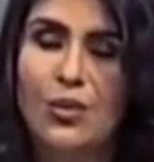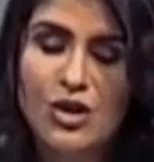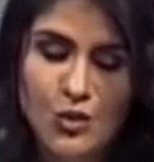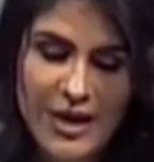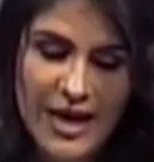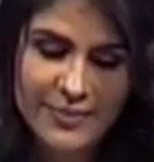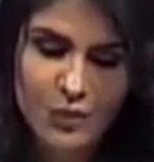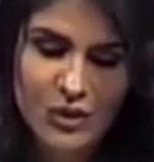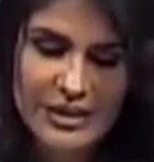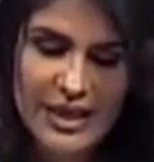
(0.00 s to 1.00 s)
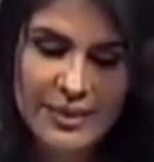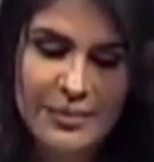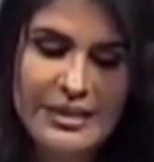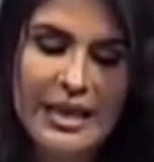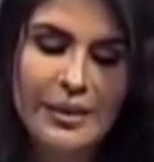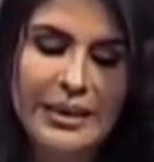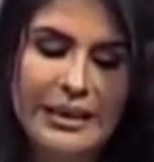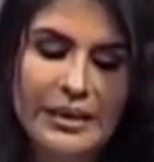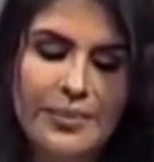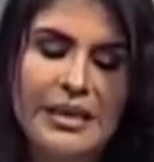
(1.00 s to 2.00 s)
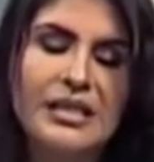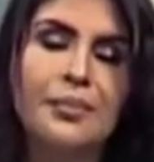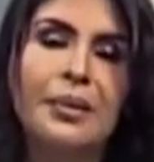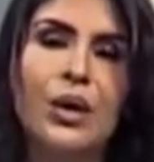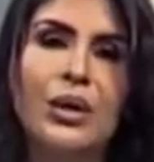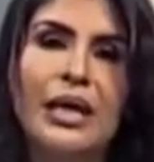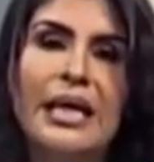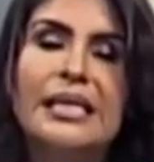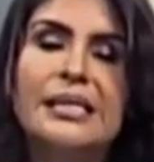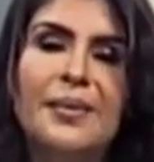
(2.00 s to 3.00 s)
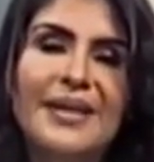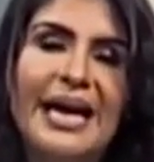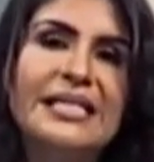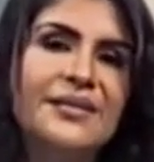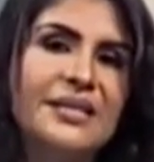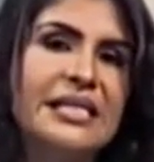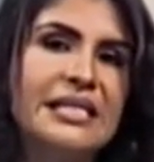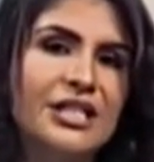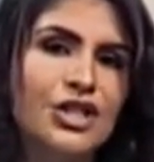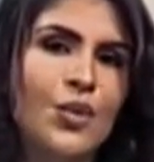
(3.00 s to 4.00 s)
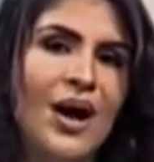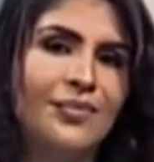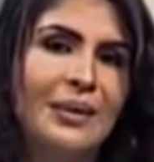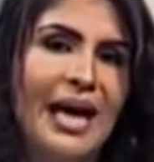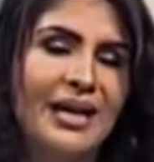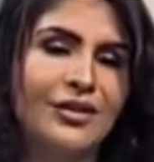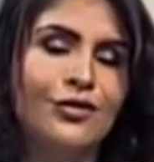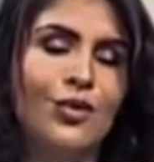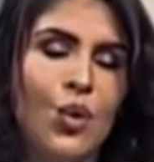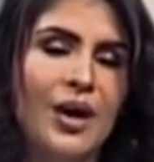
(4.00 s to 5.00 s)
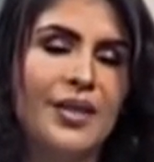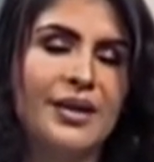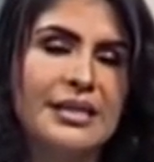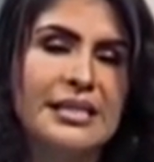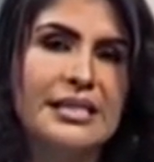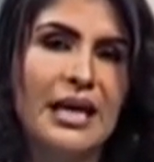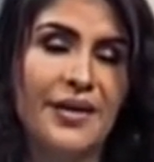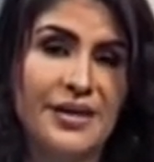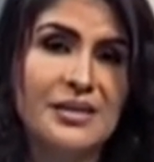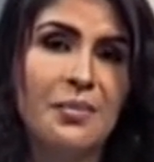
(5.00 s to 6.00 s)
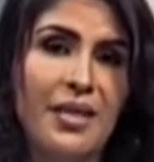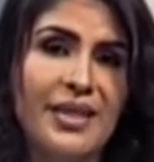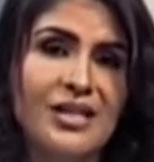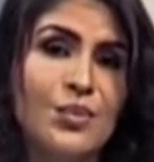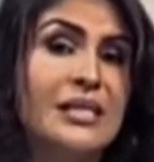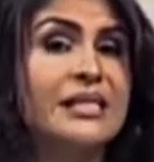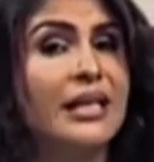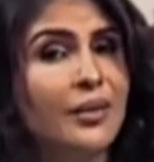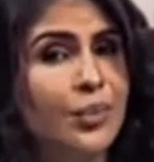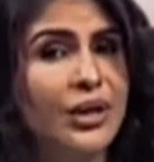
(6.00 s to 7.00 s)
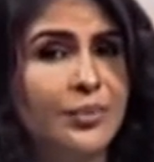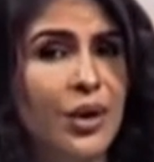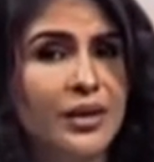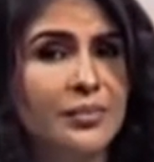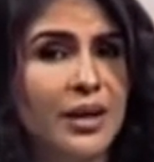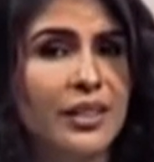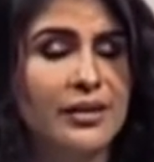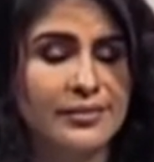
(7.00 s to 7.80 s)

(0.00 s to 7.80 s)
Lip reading: I wish we had more time, but tell me a little bit about some of the activities that you have planned for this month as we celebrate Pride Month.